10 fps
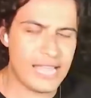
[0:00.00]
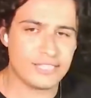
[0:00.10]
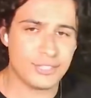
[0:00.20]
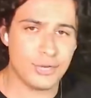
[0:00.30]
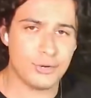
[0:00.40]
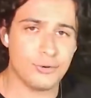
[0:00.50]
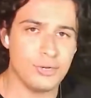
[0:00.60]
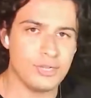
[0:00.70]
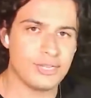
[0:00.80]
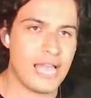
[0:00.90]
Yeah,
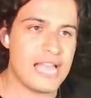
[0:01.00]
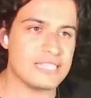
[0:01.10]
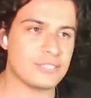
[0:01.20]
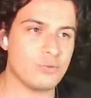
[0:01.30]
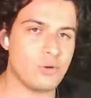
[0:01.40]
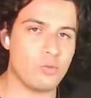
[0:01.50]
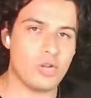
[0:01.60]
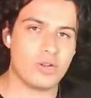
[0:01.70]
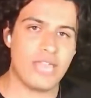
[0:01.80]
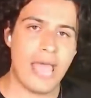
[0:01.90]
so guys,
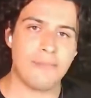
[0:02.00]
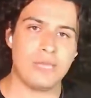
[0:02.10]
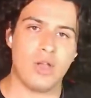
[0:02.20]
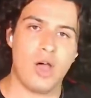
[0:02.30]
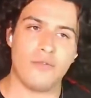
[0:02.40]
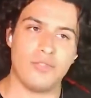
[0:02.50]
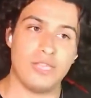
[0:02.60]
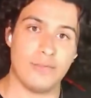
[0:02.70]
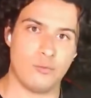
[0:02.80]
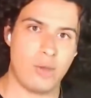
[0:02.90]
we are capping off
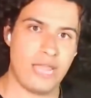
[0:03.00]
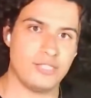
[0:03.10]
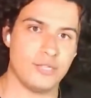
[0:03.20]
the giveaway